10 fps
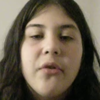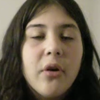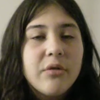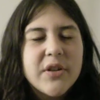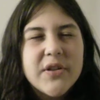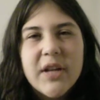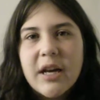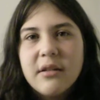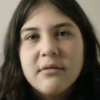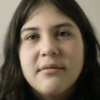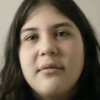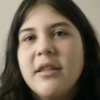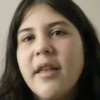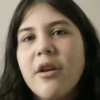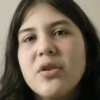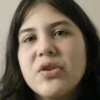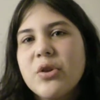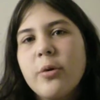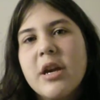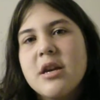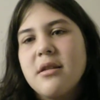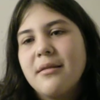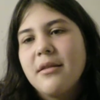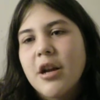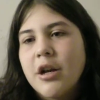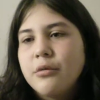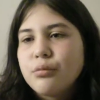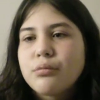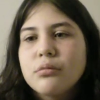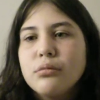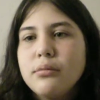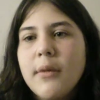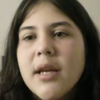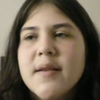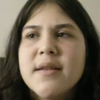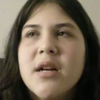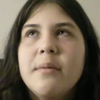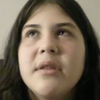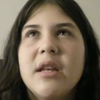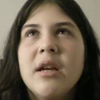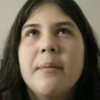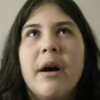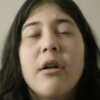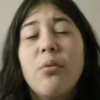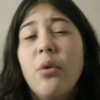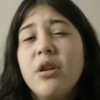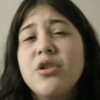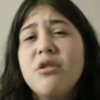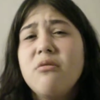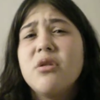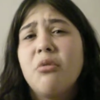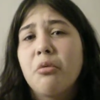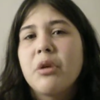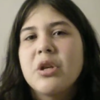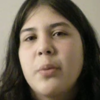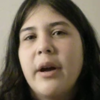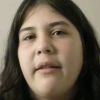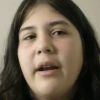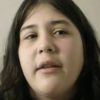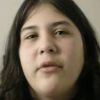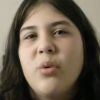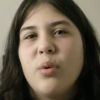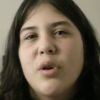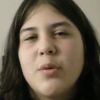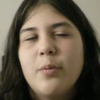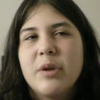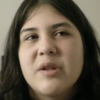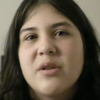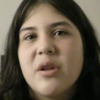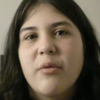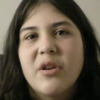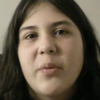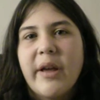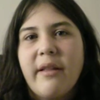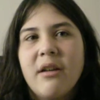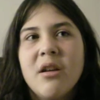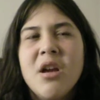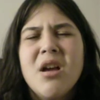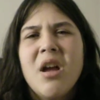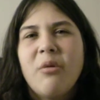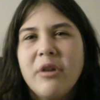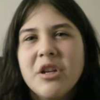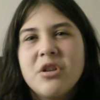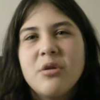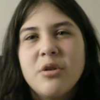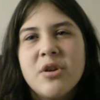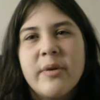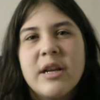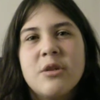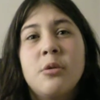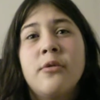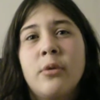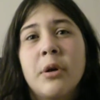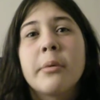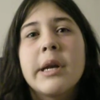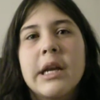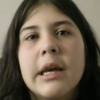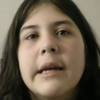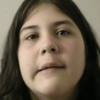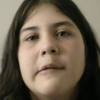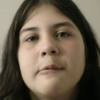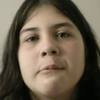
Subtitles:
So just let that all soak in, you know. Stop and think about it. What did you do to read Twilight if you were a person that read Twilight? And what are you doing to avoid reading it?